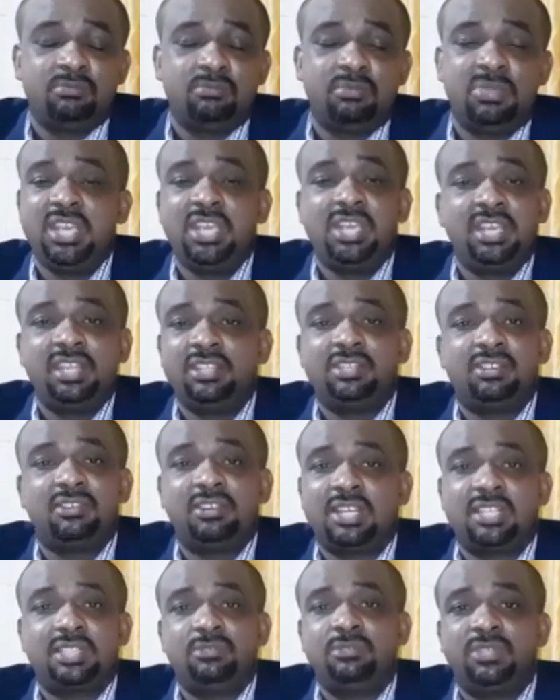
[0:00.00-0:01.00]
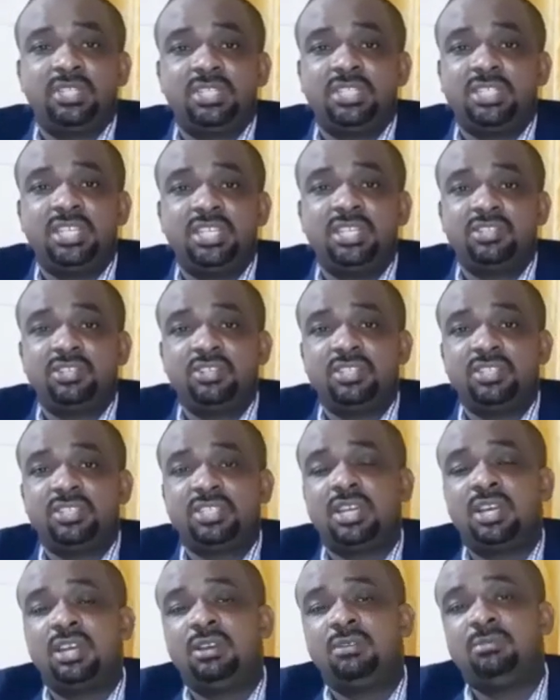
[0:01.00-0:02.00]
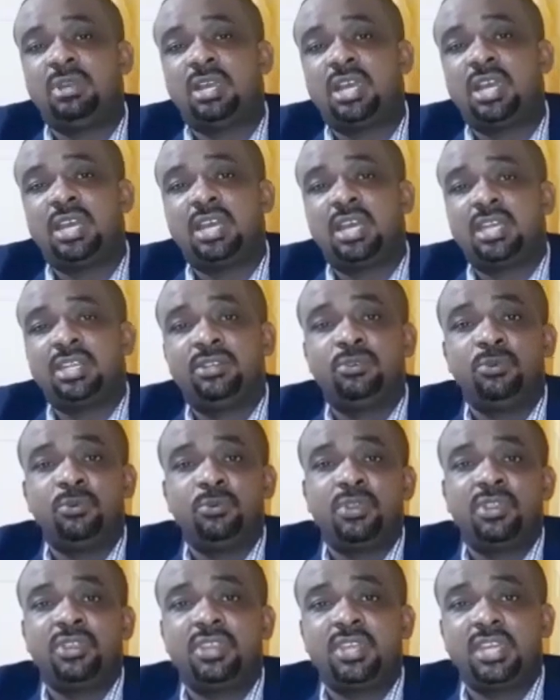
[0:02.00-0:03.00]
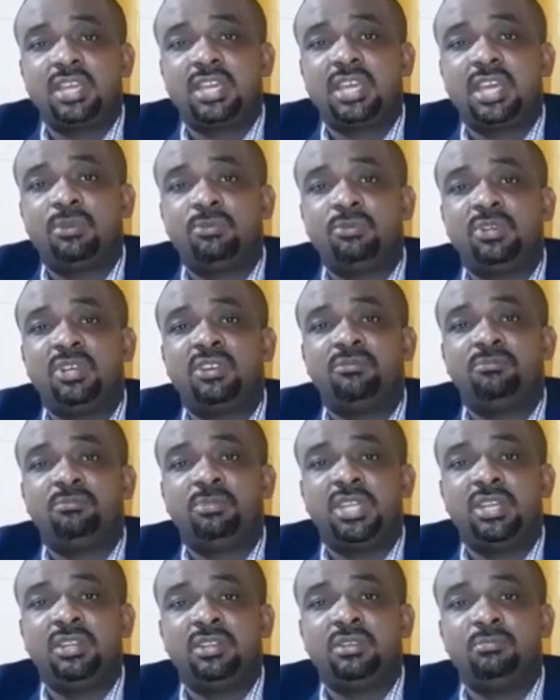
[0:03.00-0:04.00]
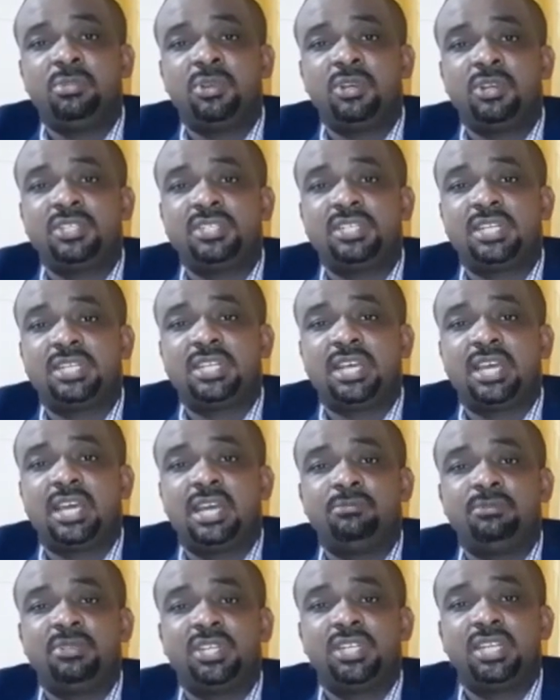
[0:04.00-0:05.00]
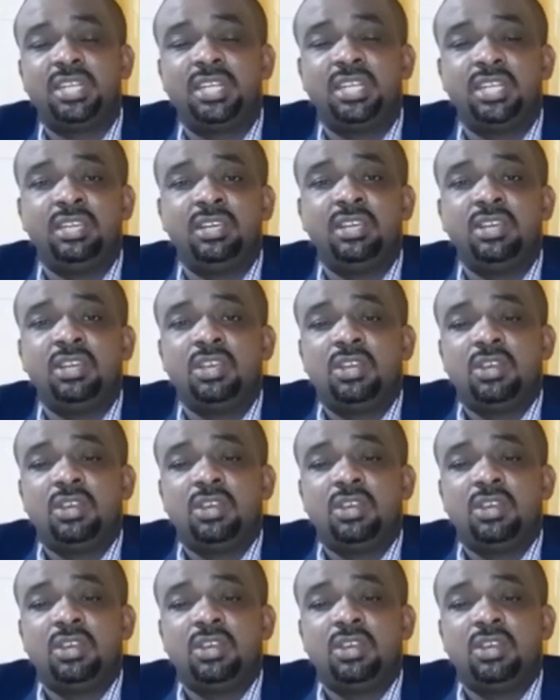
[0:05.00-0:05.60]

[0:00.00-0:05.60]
being interacting with the teachers, I don't think I would have been the person that I am today.